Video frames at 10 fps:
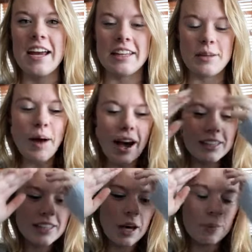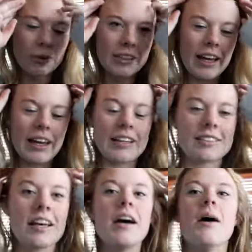in the past couple
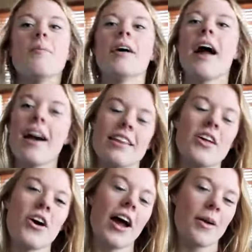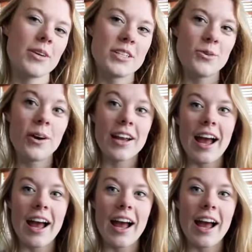days, but I thought I would do one.